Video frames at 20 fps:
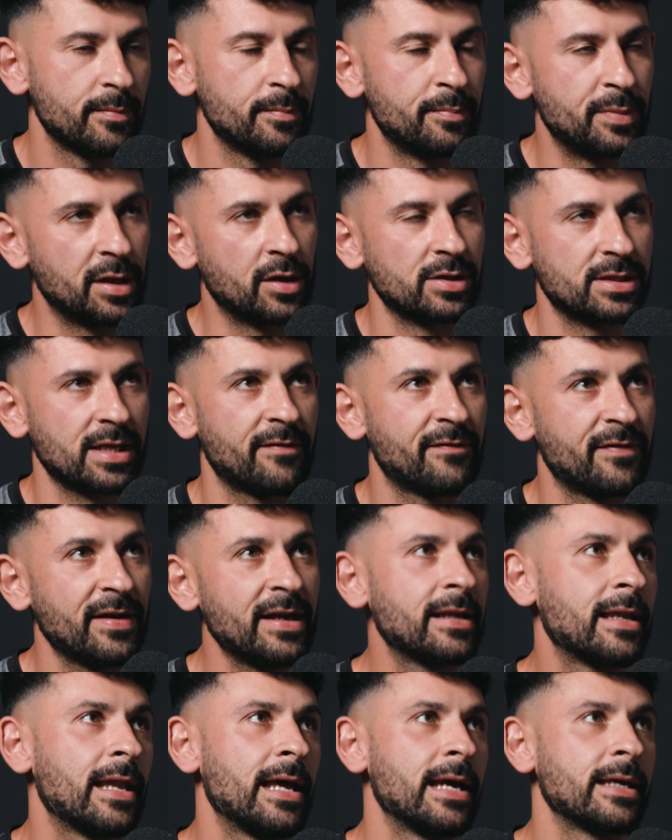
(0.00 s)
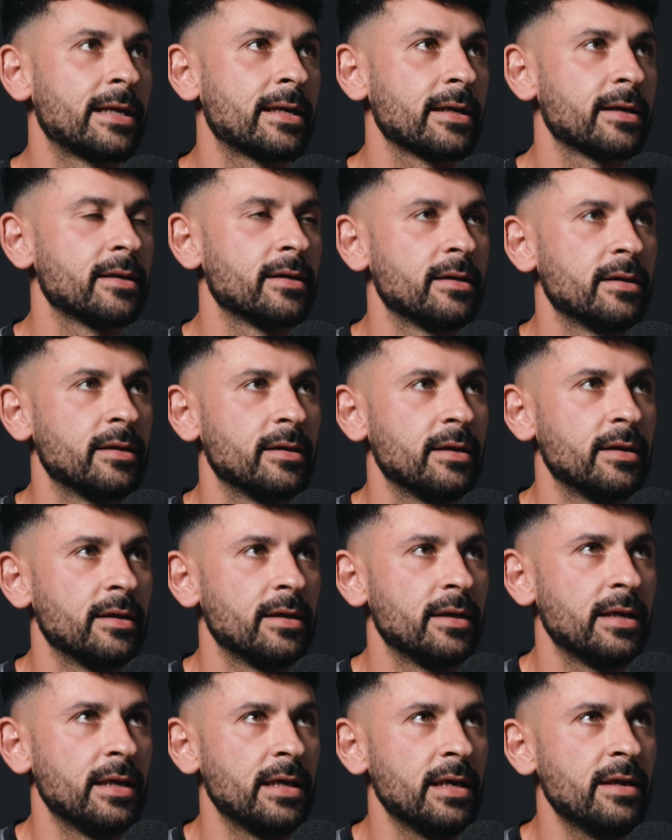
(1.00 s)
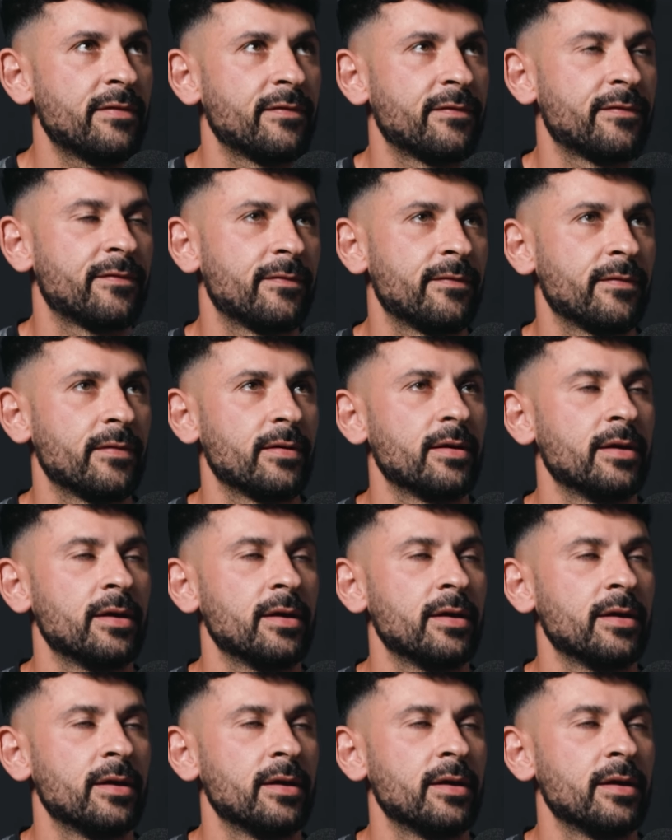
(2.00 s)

because I feel like if